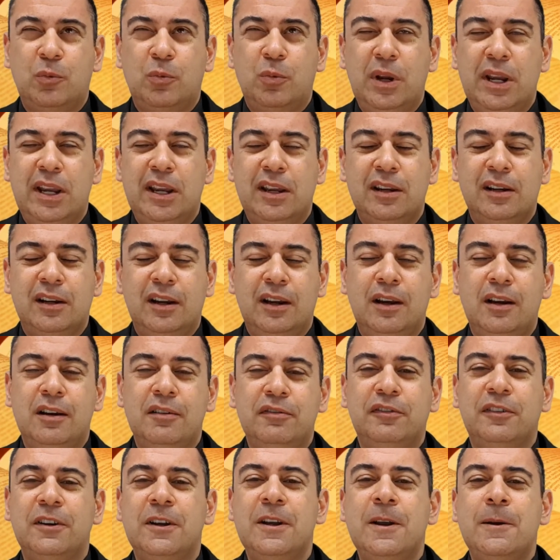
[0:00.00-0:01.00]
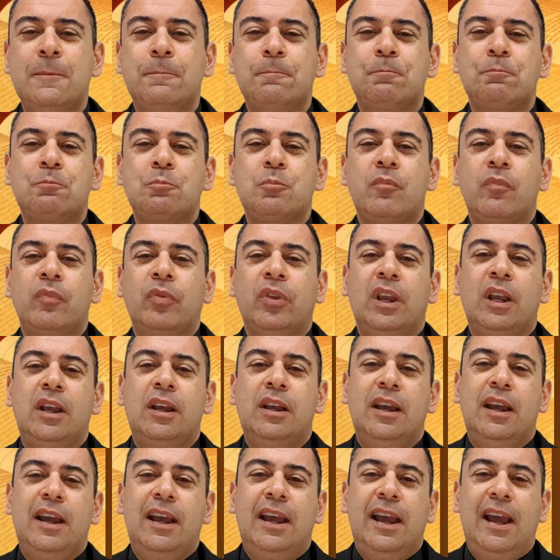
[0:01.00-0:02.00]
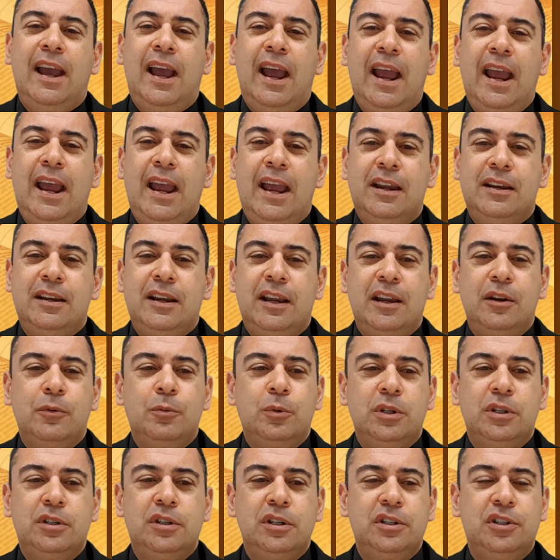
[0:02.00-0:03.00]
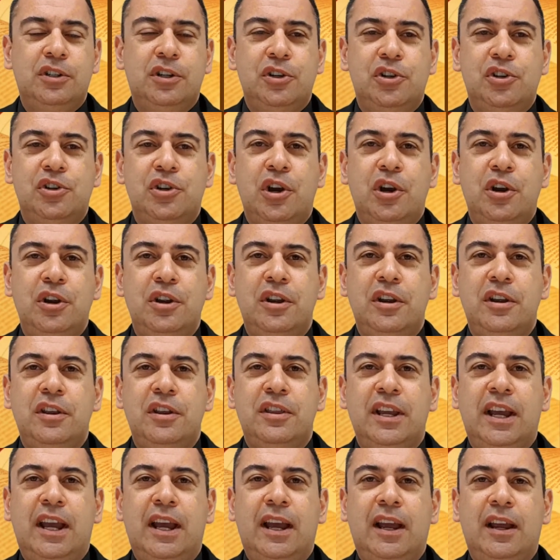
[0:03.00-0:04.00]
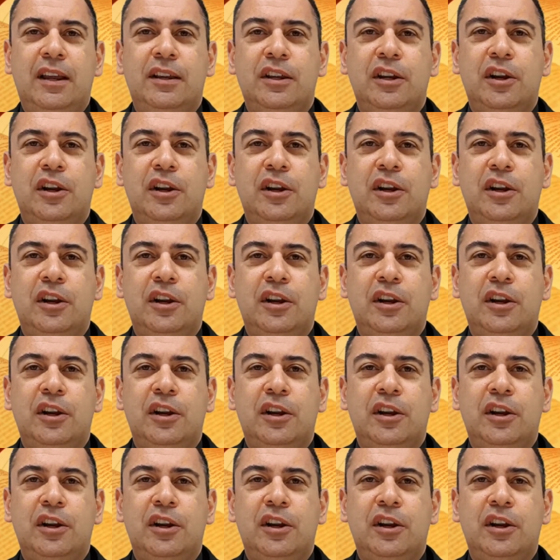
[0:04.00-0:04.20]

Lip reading: week and a half. And it was just to show you that,